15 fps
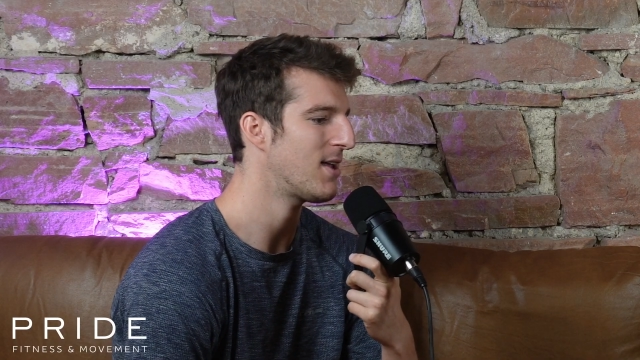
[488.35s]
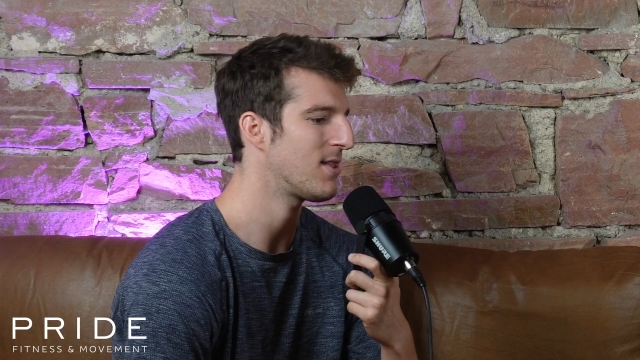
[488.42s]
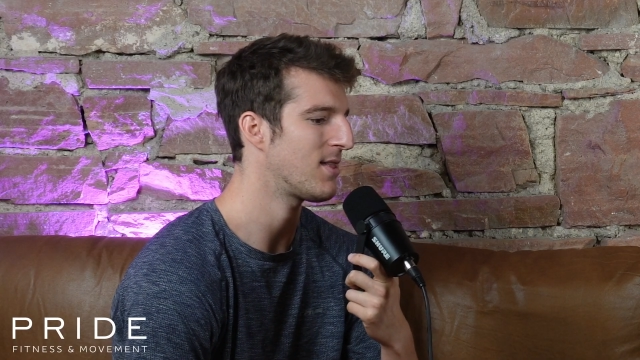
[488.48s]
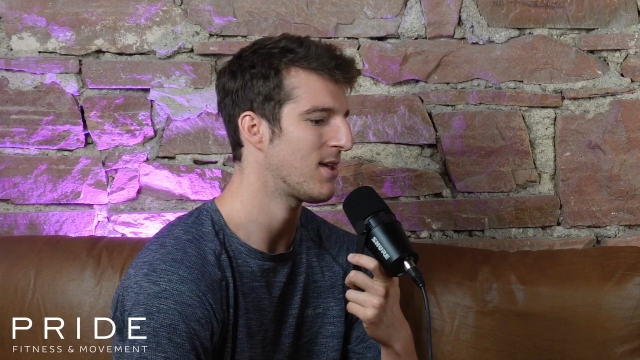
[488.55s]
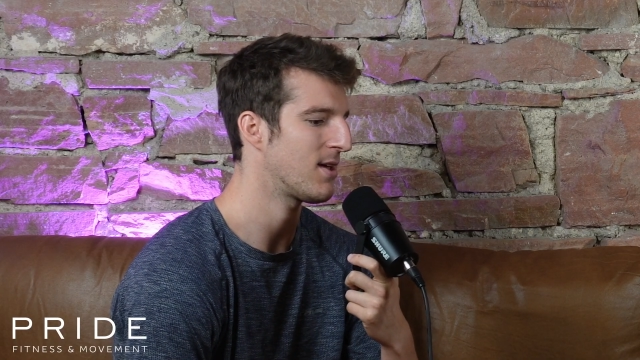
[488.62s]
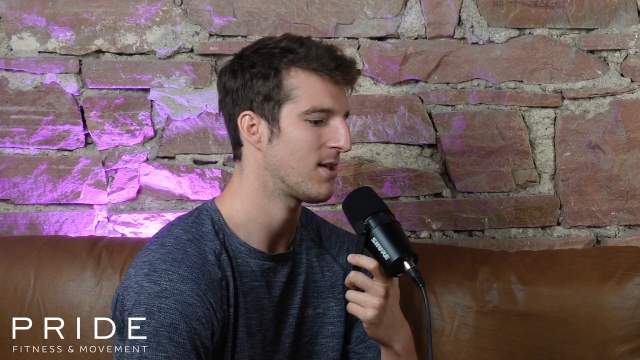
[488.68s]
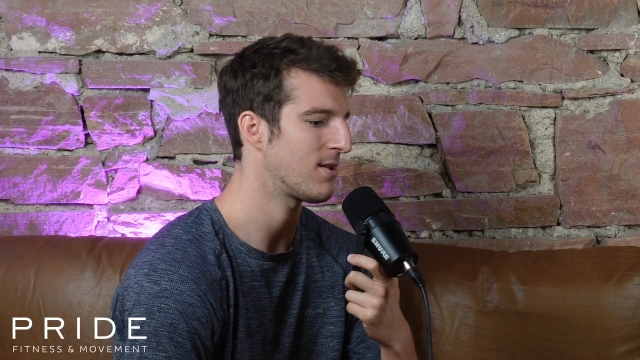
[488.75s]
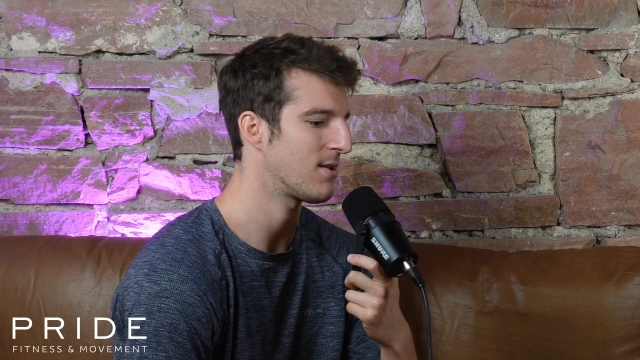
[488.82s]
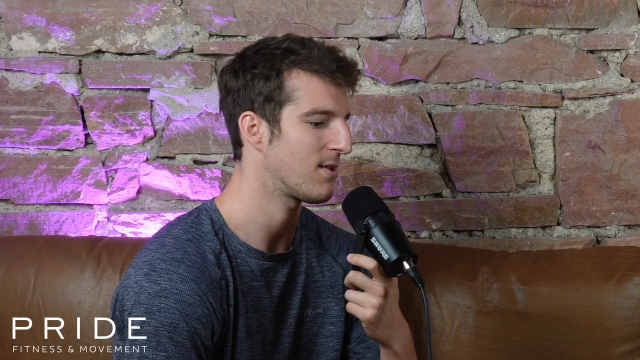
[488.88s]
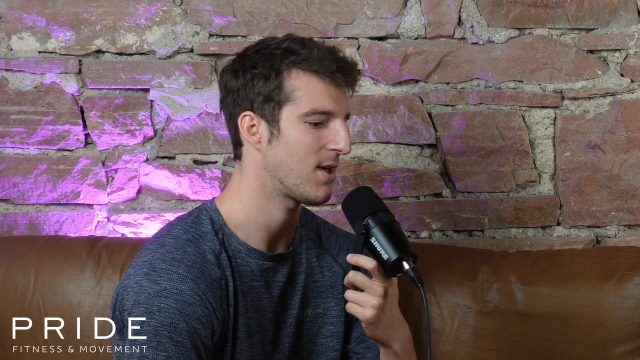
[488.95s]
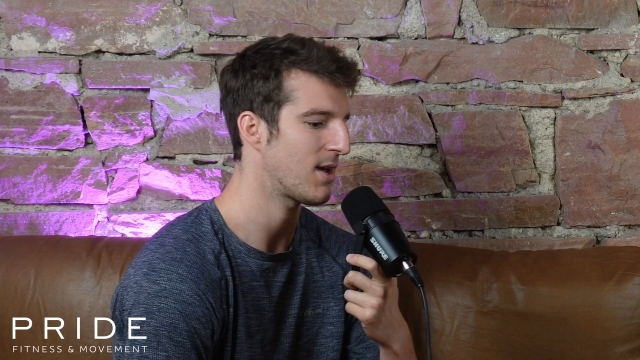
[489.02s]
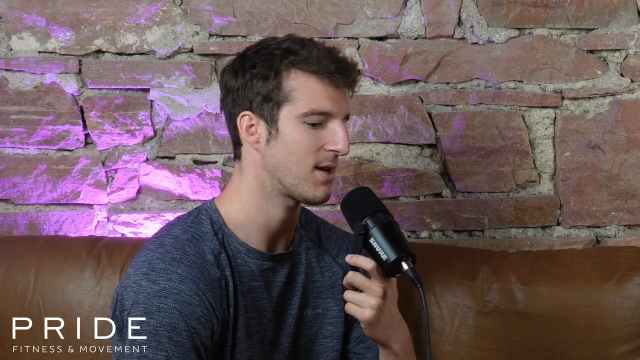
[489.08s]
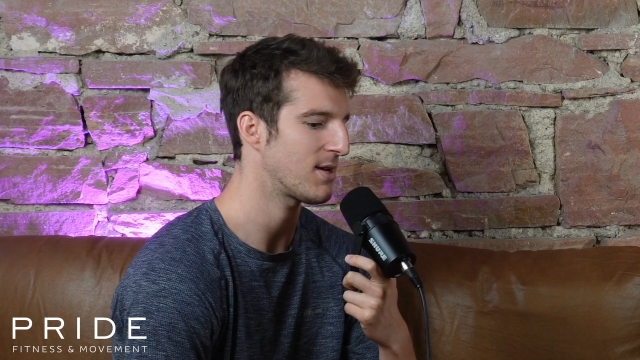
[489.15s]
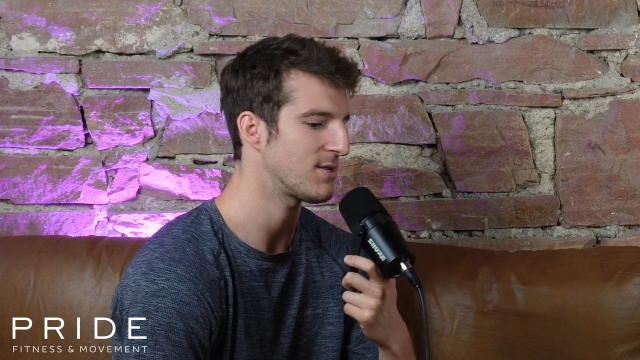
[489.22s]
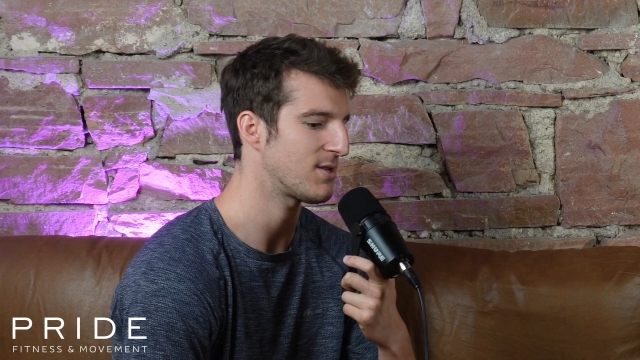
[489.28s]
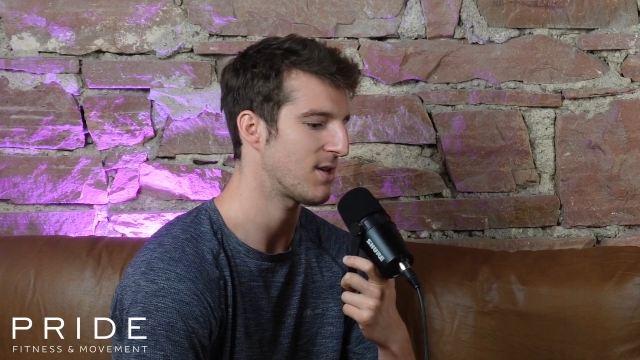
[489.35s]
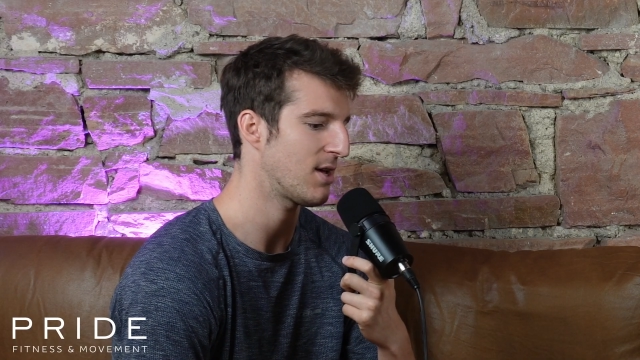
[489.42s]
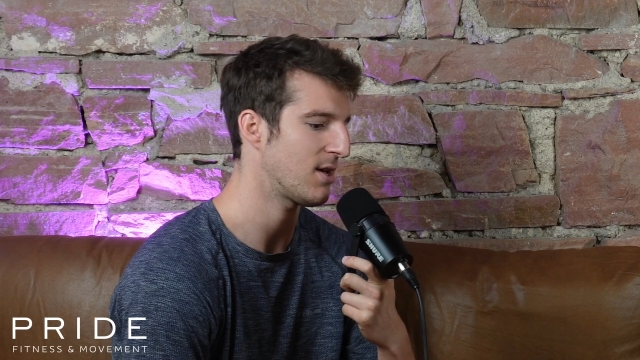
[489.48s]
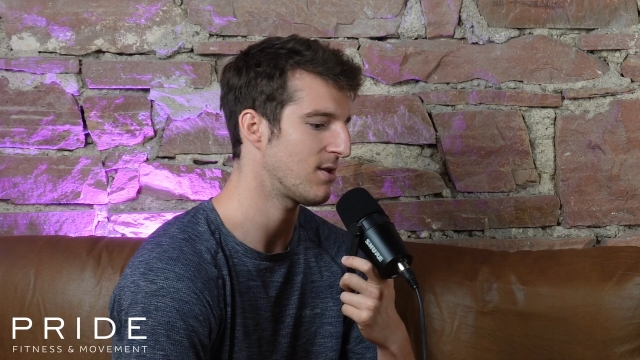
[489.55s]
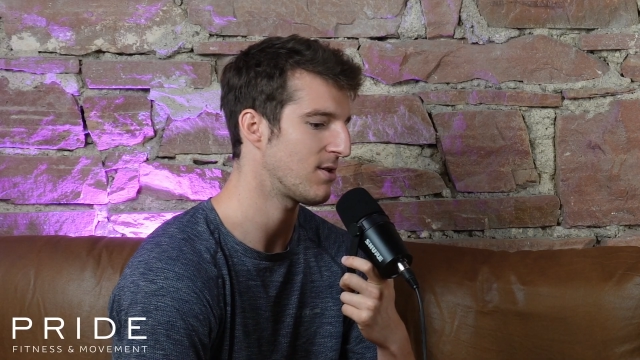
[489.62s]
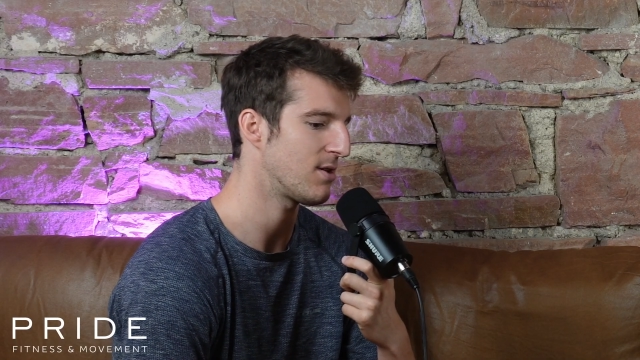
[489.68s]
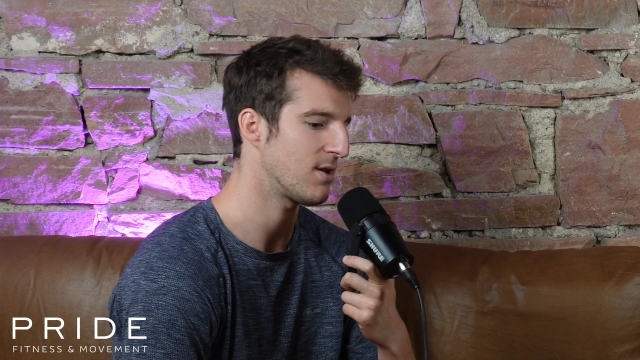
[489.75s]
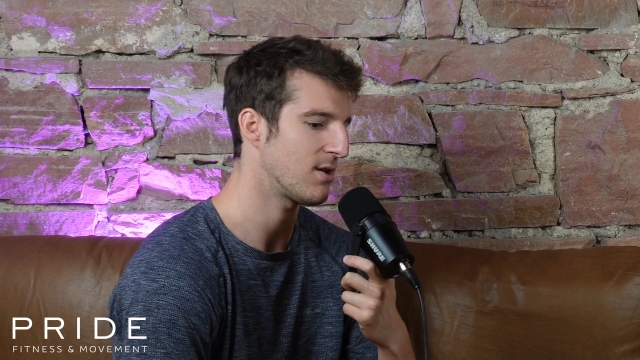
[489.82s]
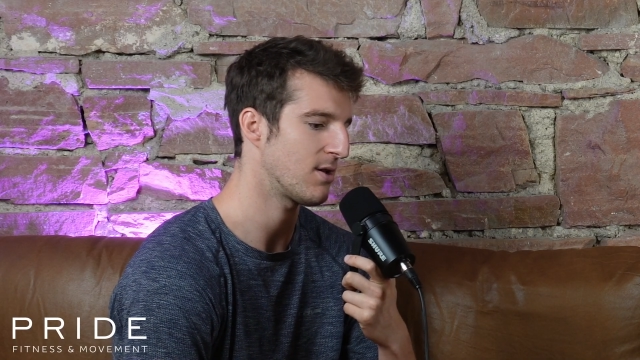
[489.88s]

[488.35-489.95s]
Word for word: and then, like I said,